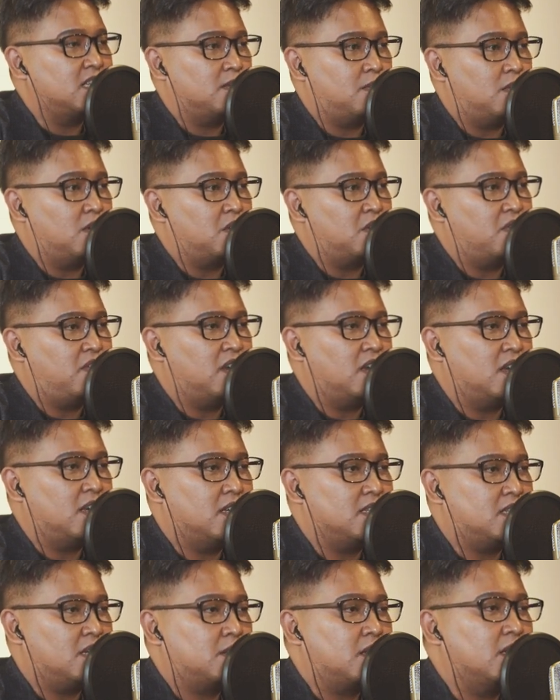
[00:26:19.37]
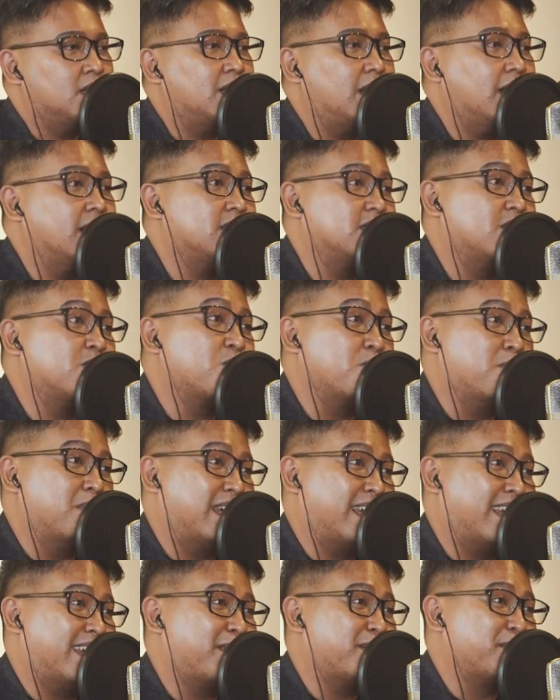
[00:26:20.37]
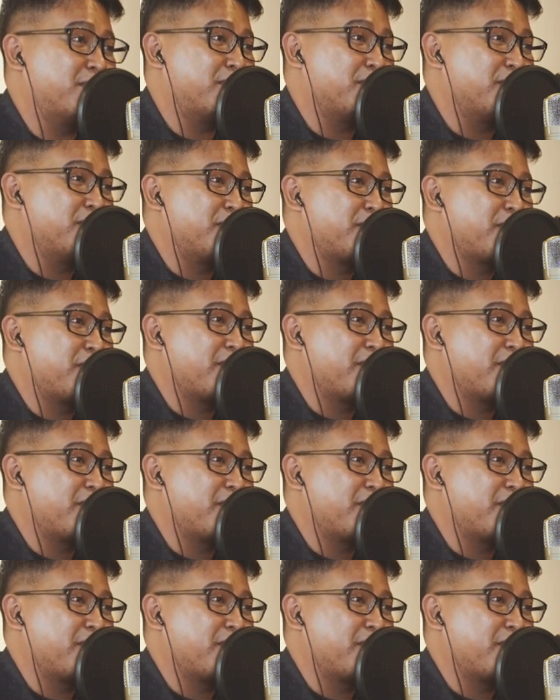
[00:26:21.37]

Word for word: demographic, certain age group lah. Mm.